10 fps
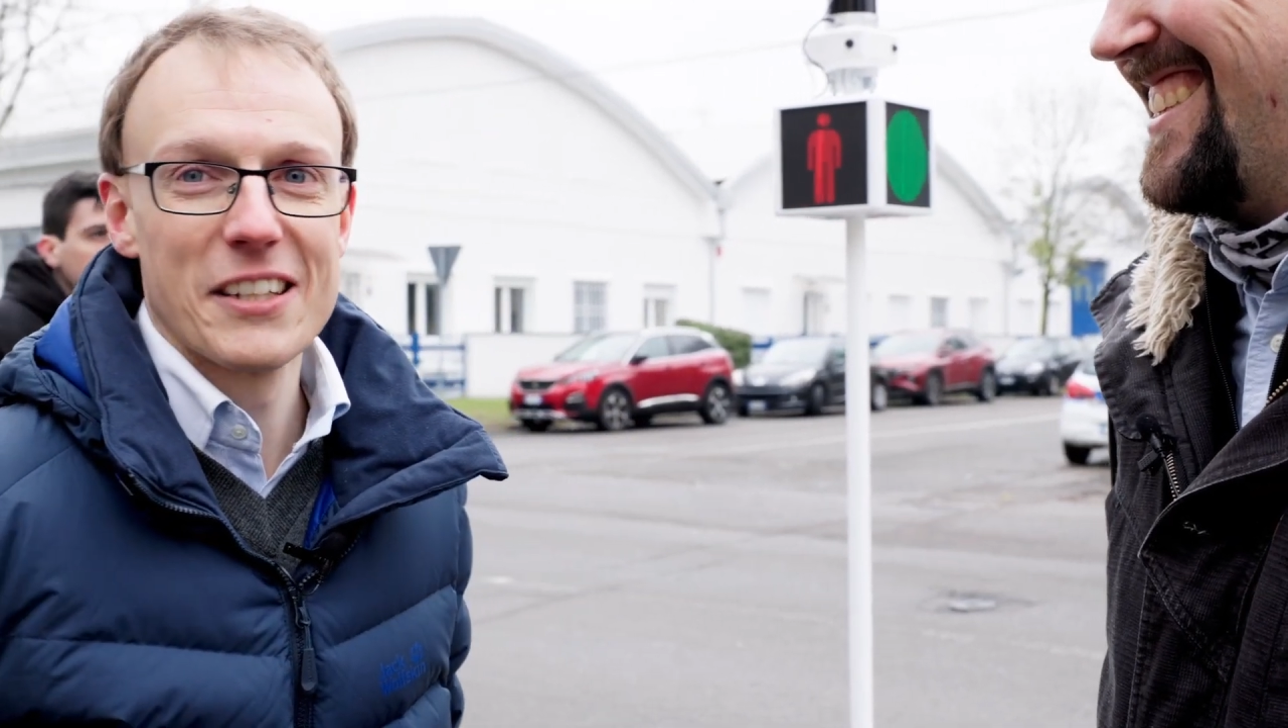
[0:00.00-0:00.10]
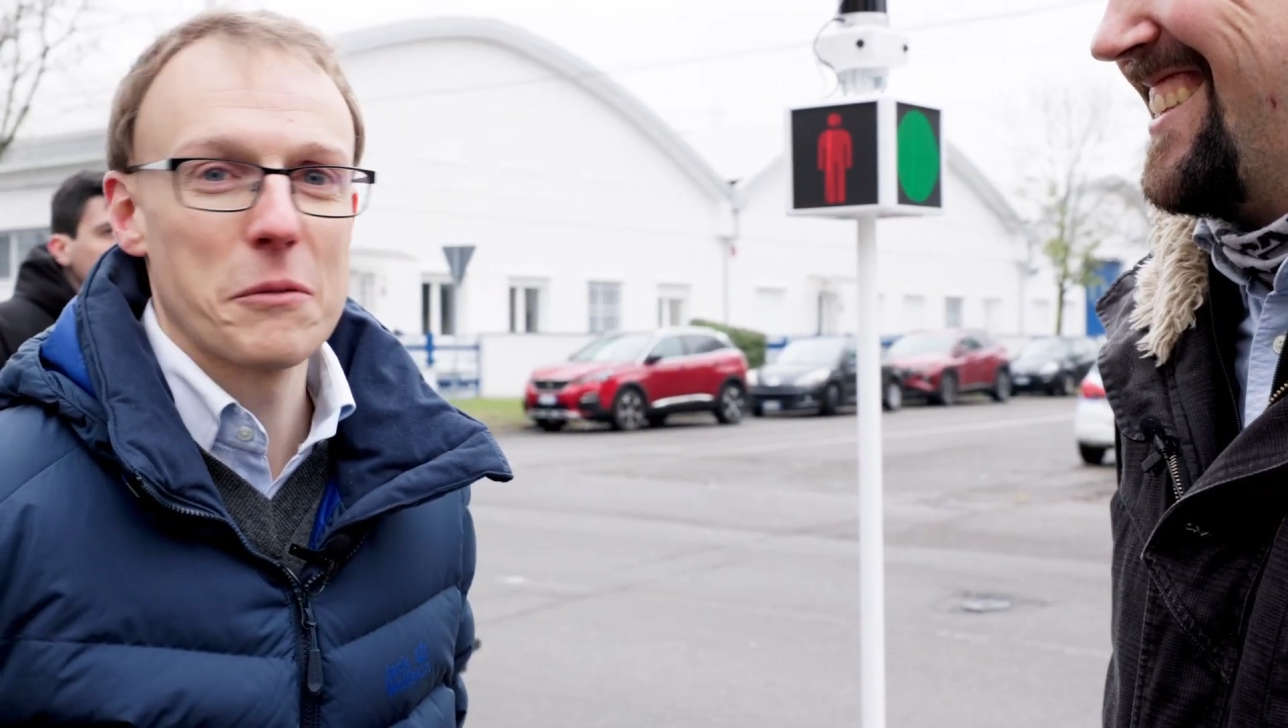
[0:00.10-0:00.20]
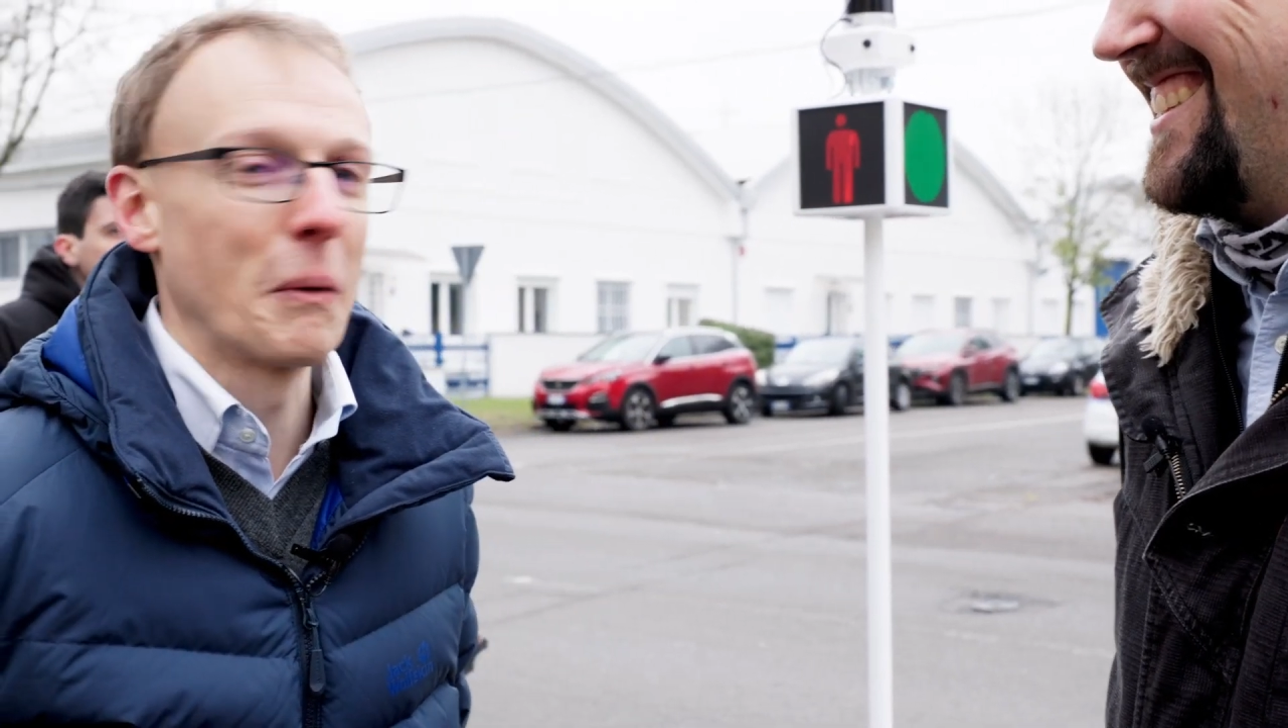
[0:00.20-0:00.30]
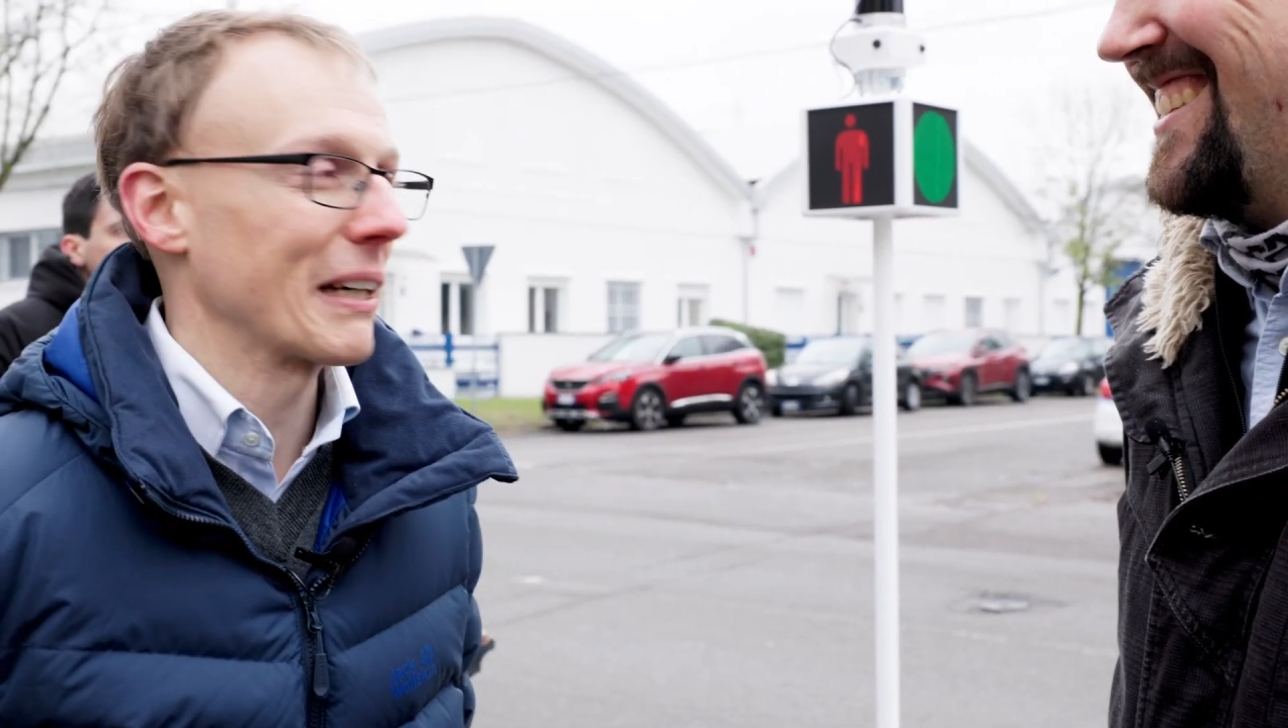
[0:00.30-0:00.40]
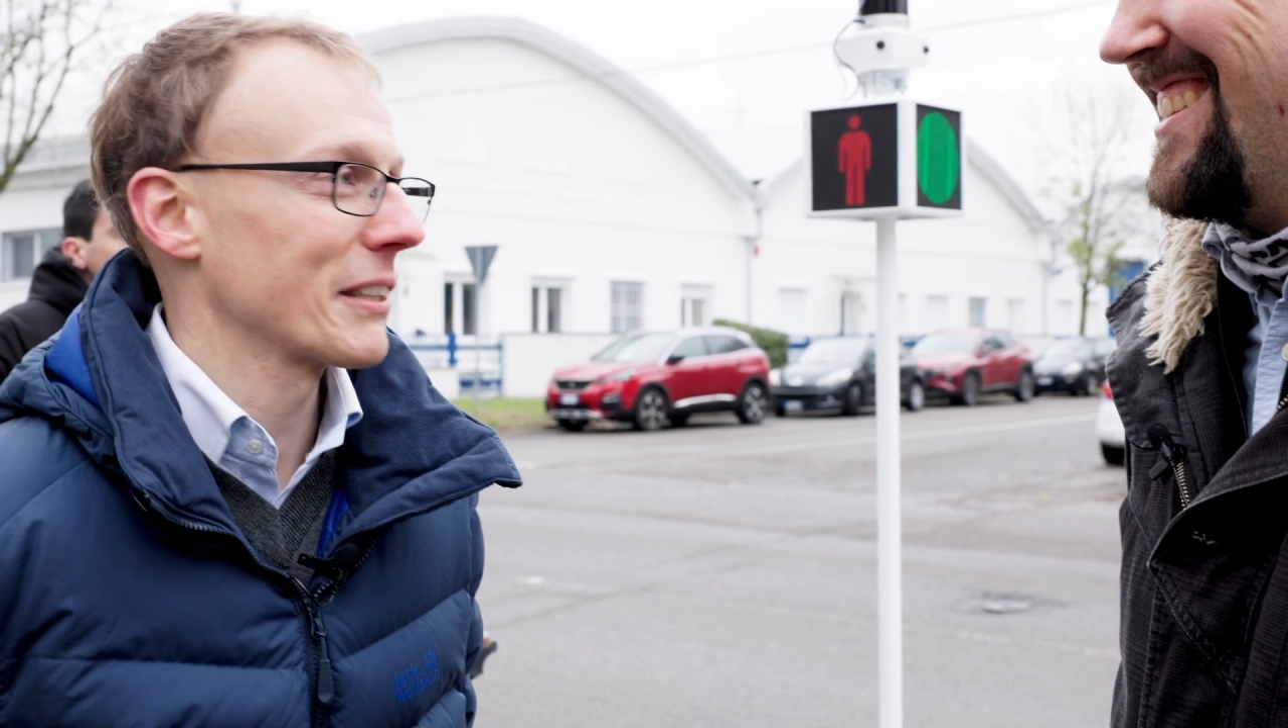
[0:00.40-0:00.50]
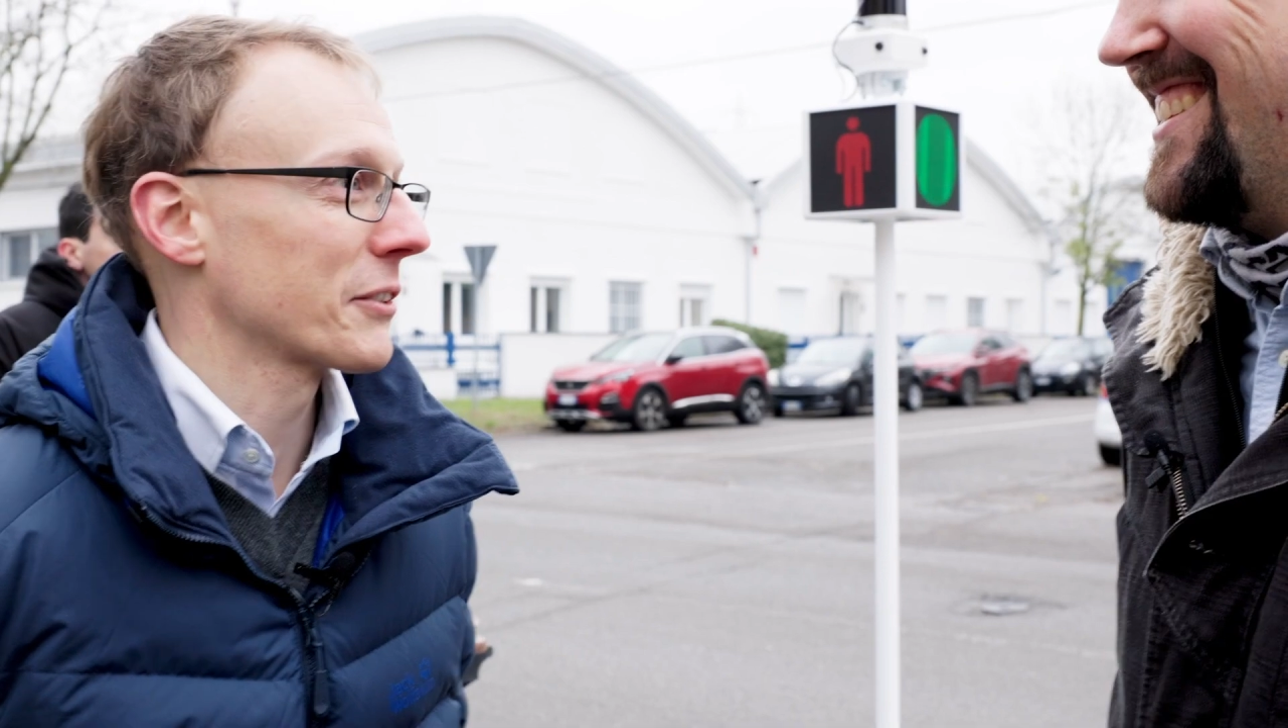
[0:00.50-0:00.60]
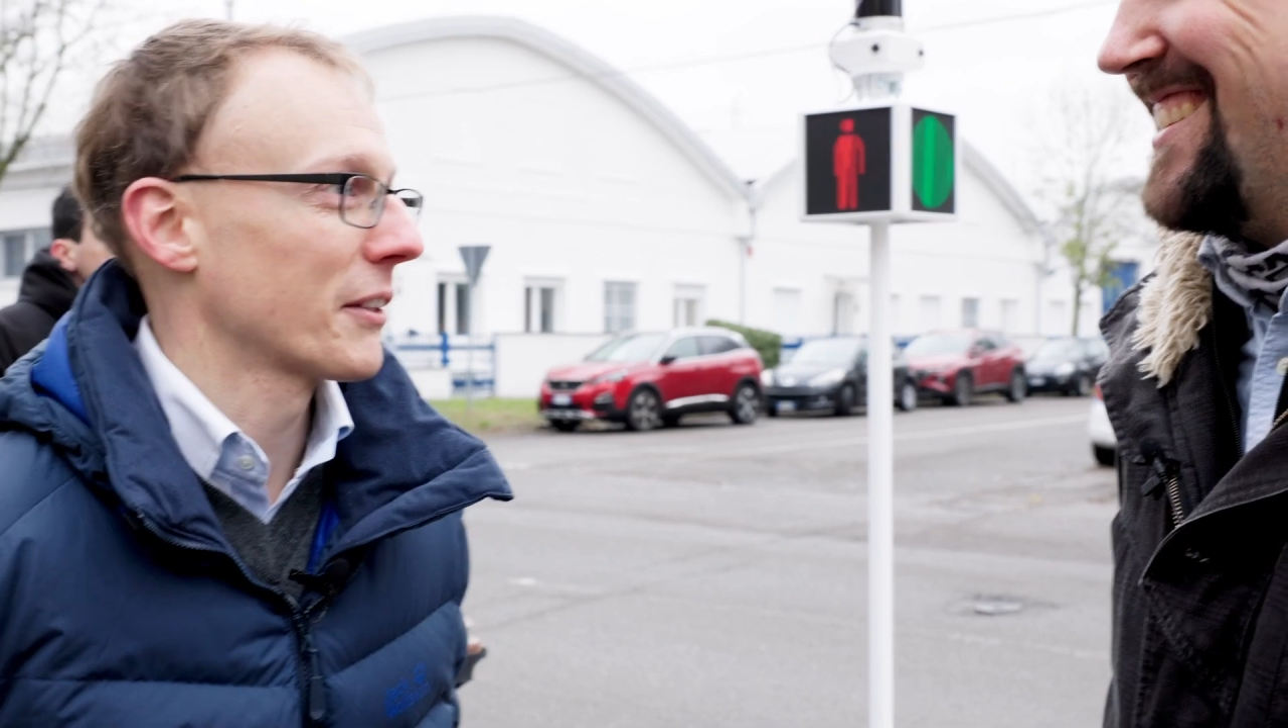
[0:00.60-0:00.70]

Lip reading: smart